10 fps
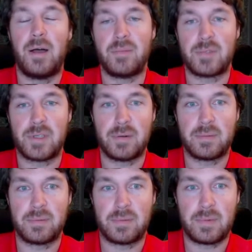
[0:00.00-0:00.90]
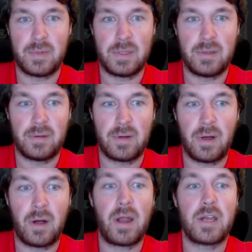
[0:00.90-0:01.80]
So the
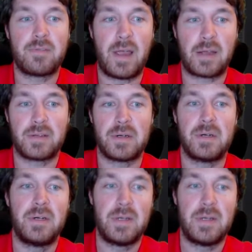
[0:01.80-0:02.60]
Rh factor